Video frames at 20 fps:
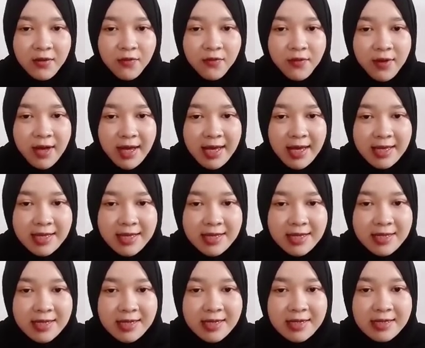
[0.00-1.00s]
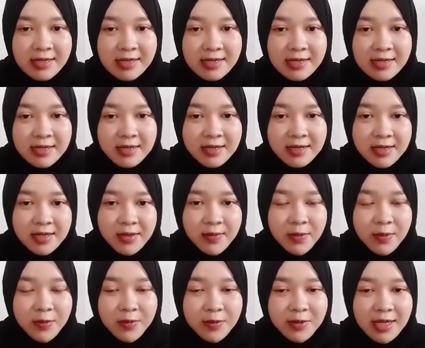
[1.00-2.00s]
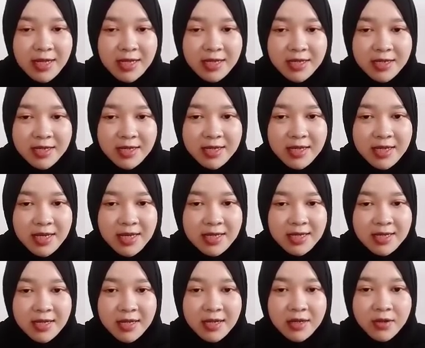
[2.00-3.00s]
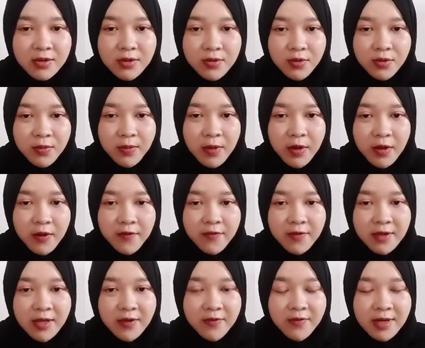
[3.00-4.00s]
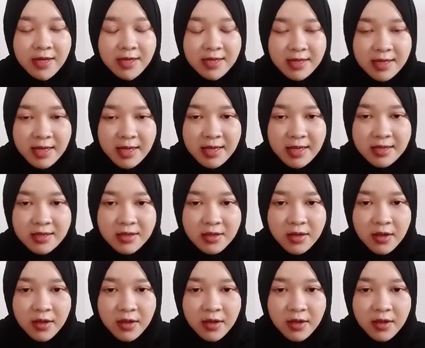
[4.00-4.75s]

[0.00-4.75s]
While the population is a group of living things